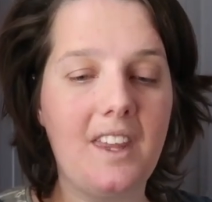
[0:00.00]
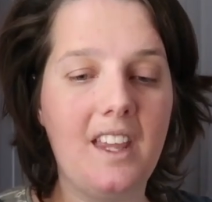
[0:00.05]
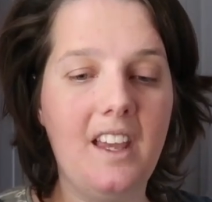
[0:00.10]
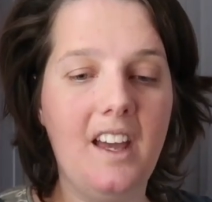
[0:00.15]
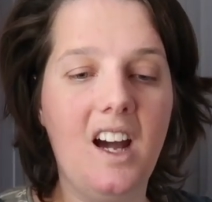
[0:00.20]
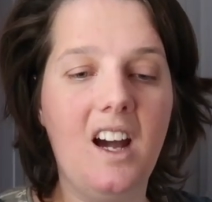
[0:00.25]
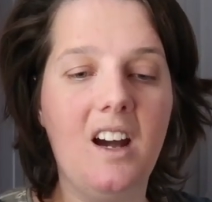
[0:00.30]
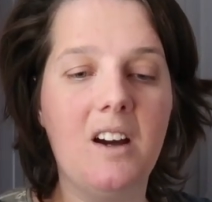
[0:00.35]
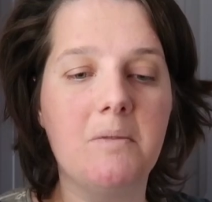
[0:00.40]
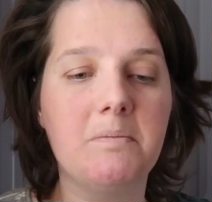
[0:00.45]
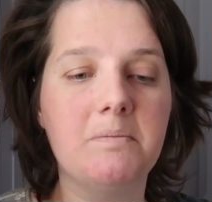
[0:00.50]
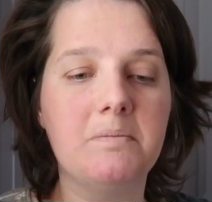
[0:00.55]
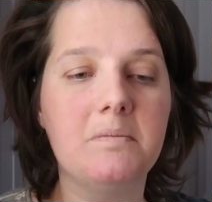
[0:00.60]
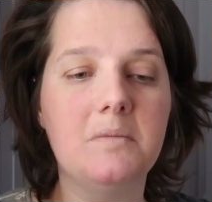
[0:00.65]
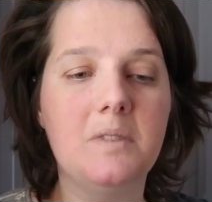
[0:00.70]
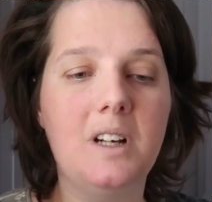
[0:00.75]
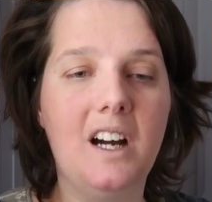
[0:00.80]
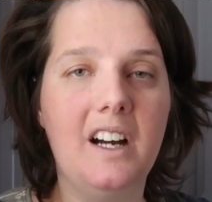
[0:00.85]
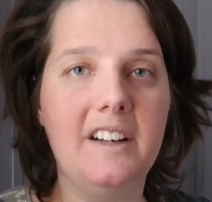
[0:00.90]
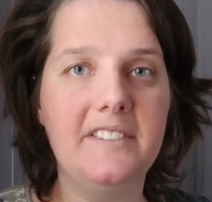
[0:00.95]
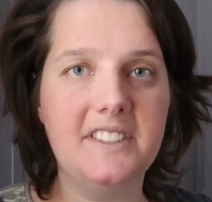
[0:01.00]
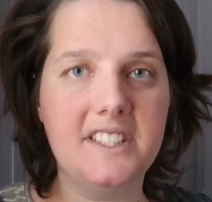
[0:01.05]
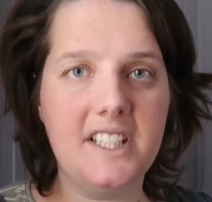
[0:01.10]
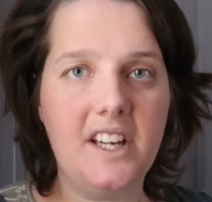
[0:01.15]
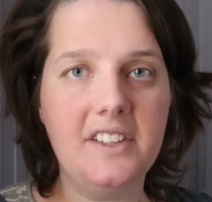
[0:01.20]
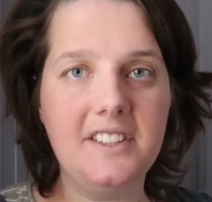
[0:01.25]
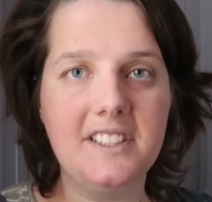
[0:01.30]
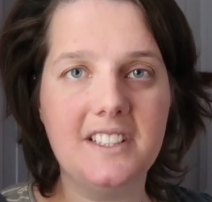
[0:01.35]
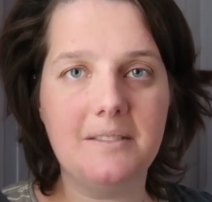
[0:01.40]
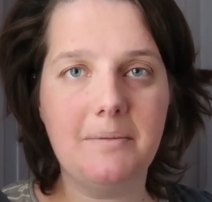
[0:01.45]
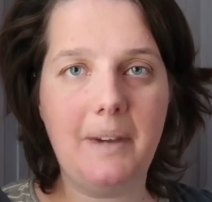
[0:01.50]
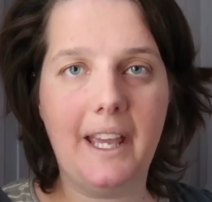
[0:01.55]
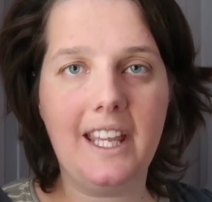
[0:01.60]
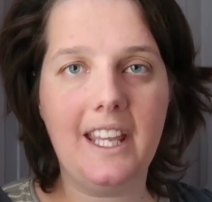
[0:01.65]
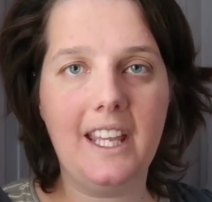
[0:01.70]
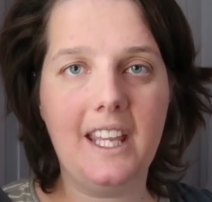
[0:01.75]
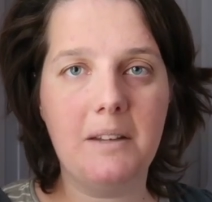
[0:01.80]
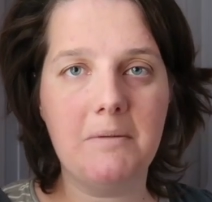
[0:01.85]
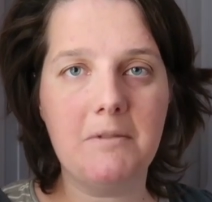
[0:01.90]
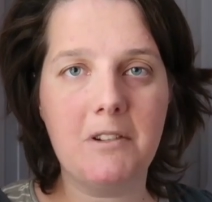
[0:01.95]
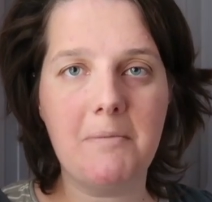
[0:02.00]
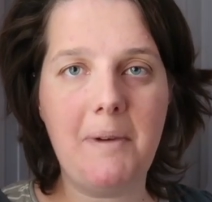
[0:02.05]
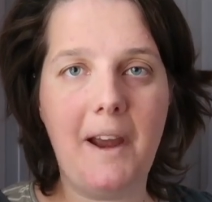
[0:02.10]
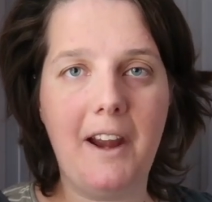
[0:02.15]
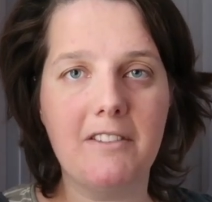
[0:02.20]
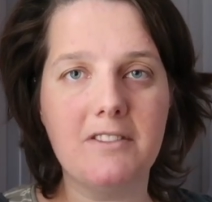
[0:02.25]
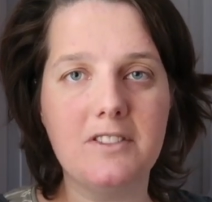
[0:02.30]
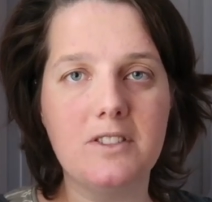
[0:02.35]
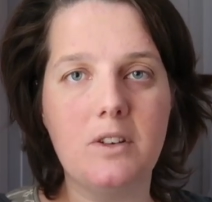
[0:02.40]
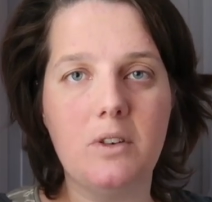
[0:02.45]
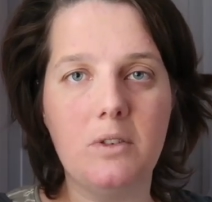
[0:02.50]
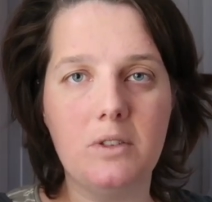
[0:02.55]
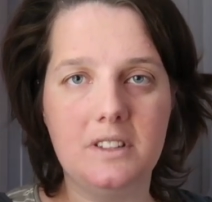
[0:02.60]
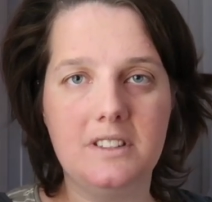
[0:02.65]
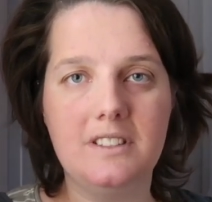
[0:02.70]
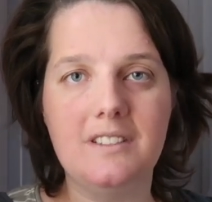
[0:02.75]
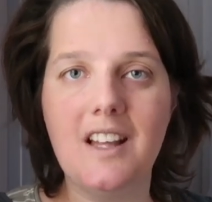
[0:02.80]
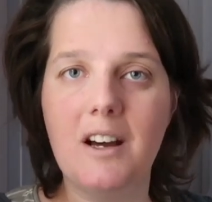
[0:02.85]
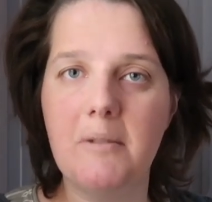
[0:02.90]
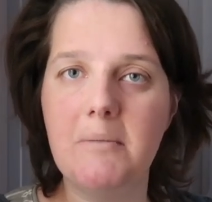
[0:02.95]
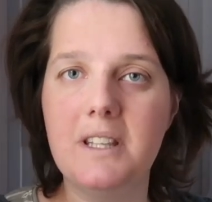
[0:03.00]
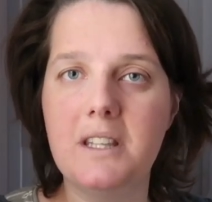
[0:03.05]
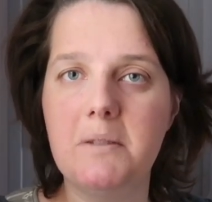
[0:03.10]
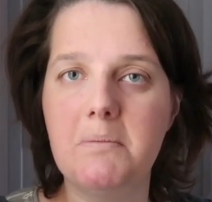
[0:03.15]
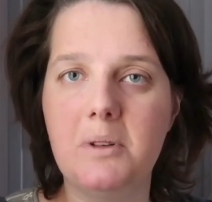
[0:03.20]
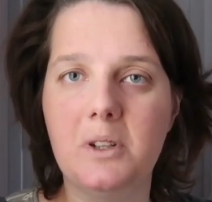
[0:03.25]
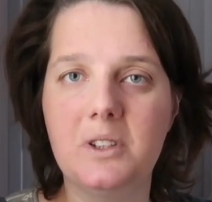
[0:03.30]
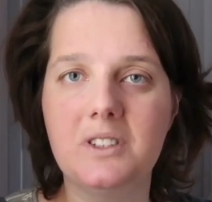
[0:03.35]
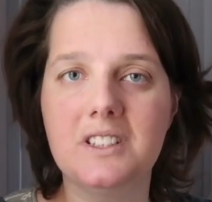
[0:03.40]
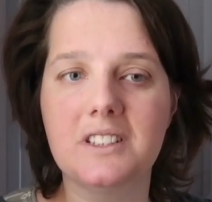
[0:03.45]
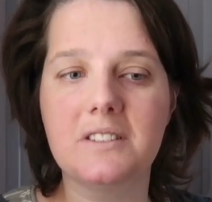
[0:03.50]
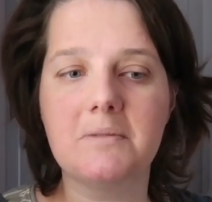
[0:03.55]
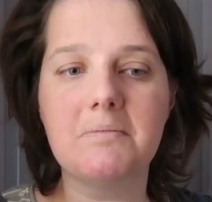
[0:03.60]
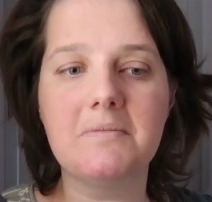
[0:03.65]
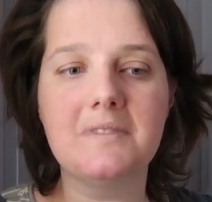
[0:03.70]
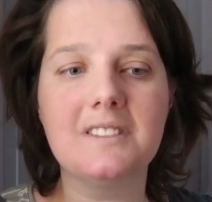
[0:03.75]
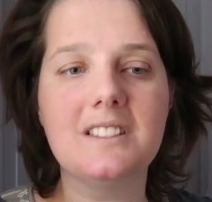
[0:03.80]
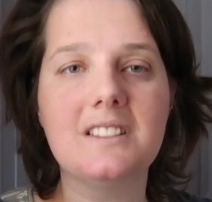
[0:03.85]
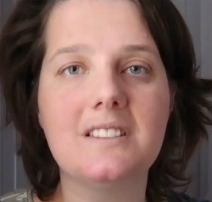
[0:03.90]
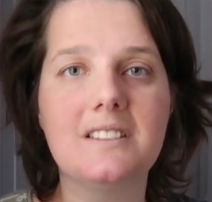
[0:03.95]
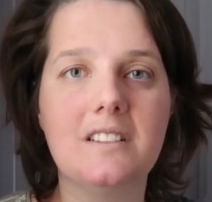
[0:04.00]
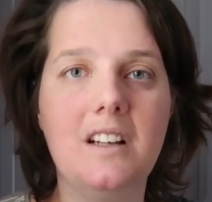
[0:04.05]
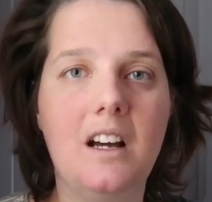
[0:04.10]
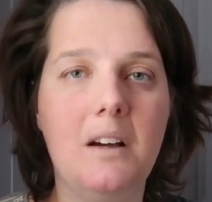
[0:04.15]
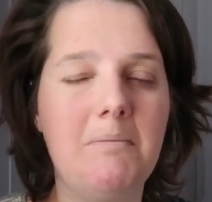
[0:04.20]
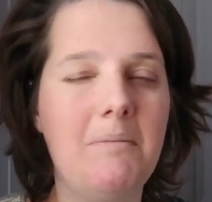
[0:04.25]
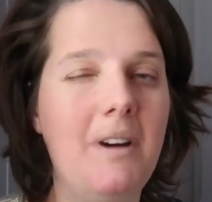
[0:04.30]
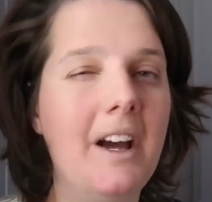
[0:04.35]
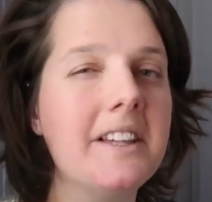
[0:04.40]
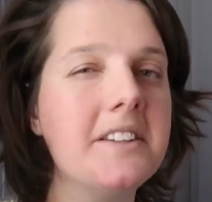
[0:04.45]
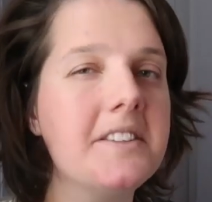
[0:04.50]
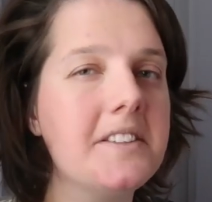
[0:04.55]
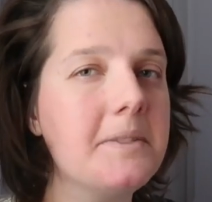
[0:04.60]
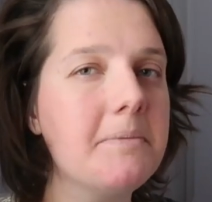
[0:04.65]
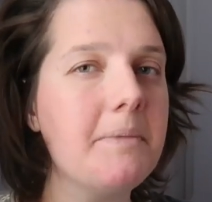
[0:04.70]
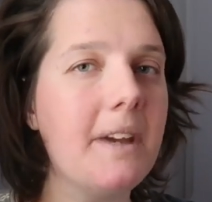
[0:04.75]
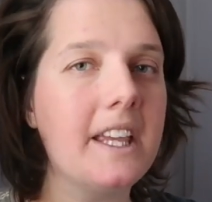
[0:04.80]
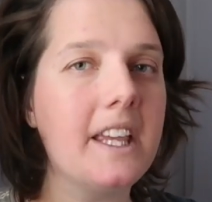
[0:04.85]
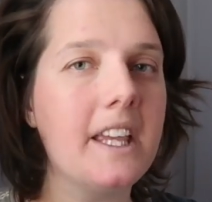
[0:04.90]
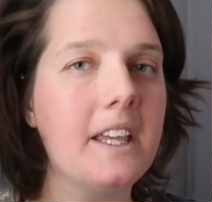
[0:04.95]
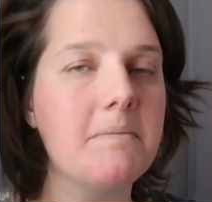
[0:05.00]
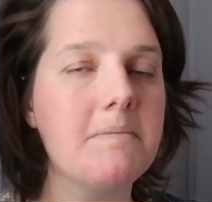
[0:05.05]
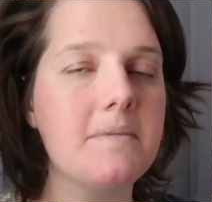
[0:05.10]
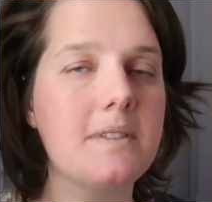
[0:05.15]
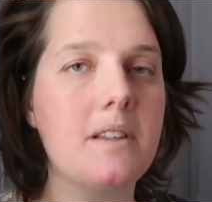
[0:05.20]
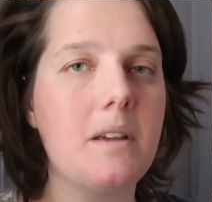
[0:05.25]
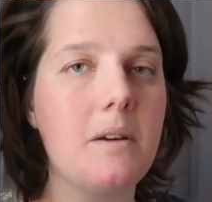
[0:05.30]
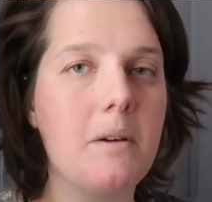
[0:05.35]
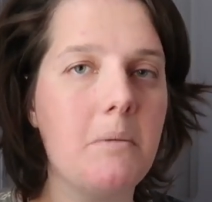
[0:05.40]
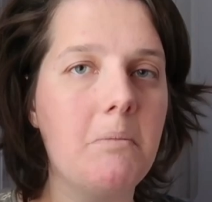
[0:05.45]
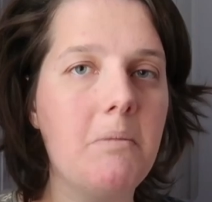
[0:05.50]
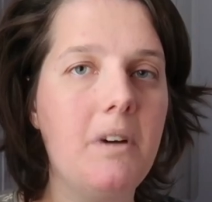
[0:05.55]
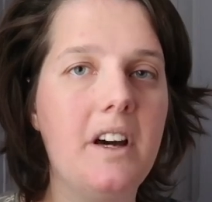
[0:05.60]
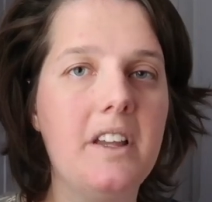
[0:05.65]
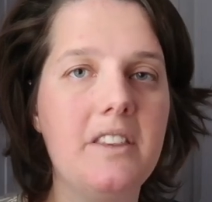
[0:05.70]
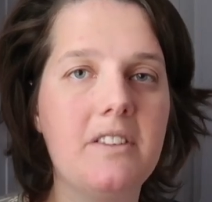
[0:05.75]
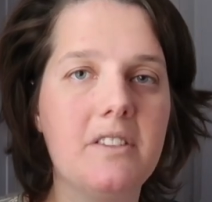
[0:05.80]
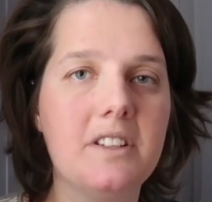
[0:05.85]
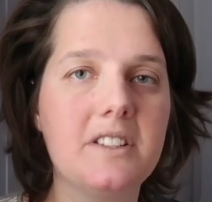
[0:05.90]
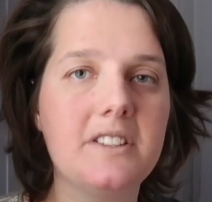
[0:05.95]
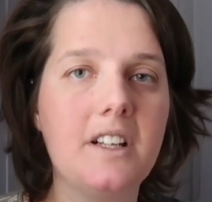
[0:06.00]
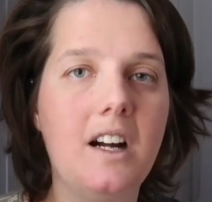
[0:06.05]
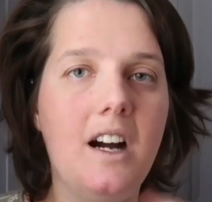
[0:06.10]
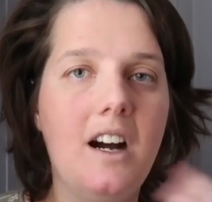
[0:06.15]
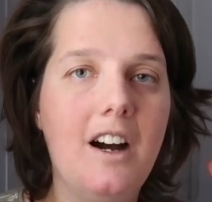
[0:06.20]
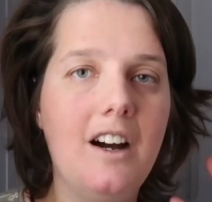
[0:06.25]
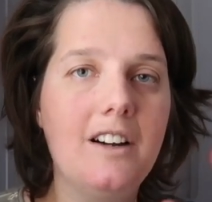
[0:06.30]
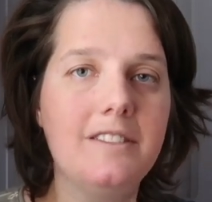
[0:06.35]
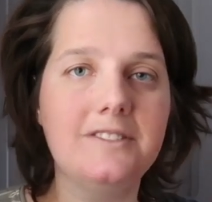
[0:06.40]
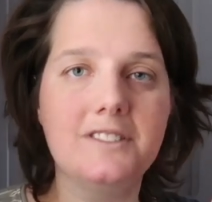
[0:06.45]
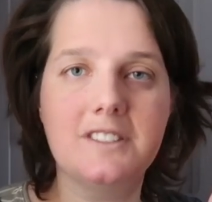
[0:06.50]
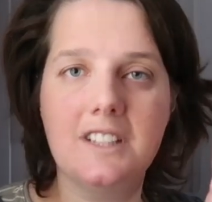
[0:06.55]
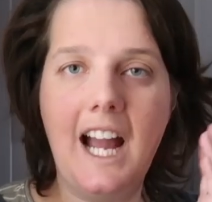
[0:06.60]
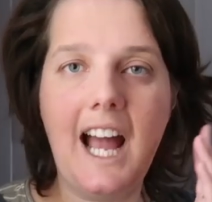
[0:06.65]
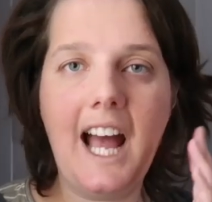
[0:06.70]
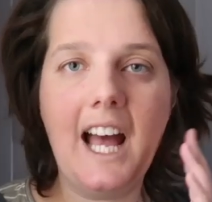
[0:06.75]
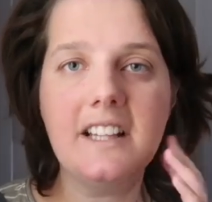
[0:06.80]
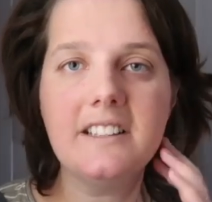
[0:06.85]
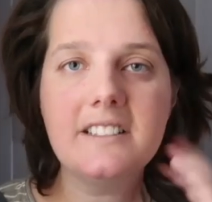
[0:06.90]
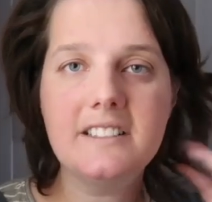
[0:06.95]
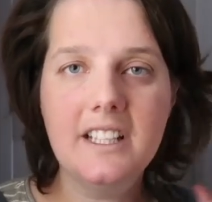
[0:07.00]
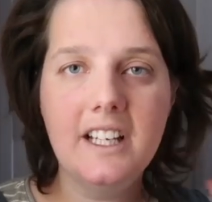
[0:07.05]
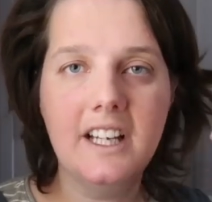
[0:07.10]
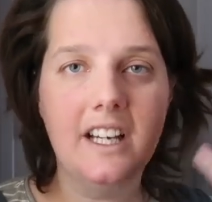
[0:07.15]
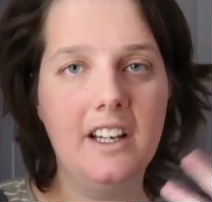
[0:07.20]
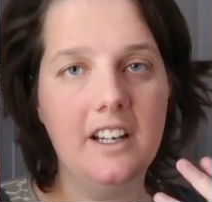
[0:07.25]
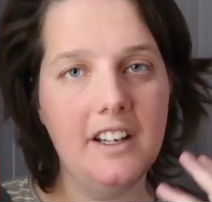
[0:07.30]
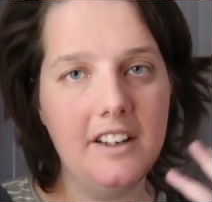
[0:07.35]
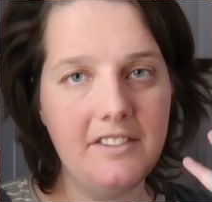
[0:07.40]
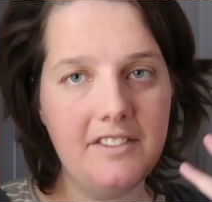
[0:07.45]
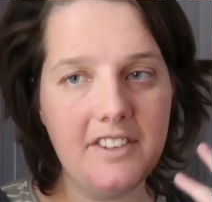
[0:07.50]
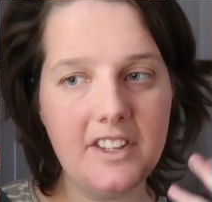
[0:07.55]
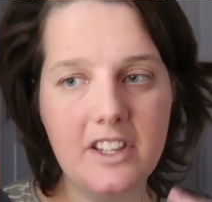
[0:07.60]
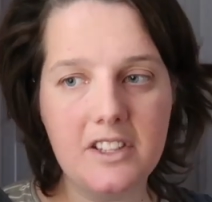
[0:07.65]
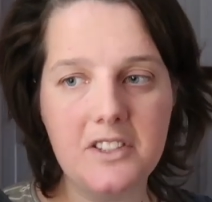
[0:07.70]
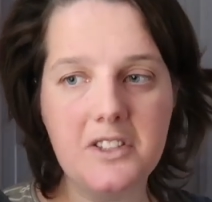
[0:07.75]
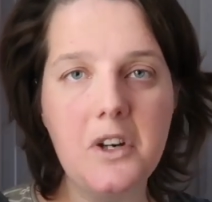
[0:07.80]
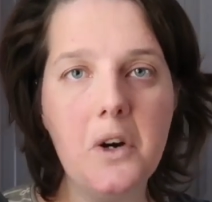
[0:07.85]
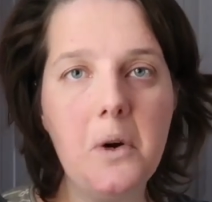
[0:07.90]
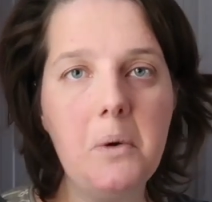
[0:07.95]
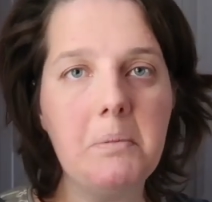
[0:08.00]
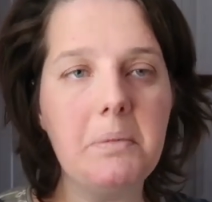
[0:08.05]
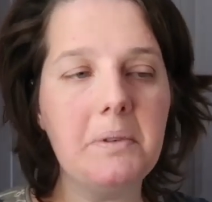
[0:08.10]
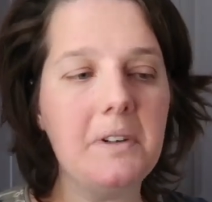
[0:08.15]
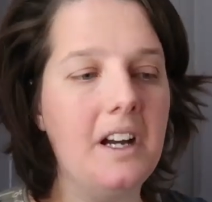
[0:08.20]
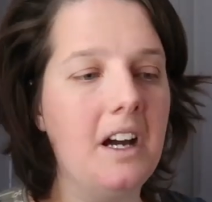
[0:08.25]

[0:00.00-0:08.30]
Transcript: I've started making him a pair of socks, so that'll be the bottoms. I might just make him either a scarf or a hat for the top,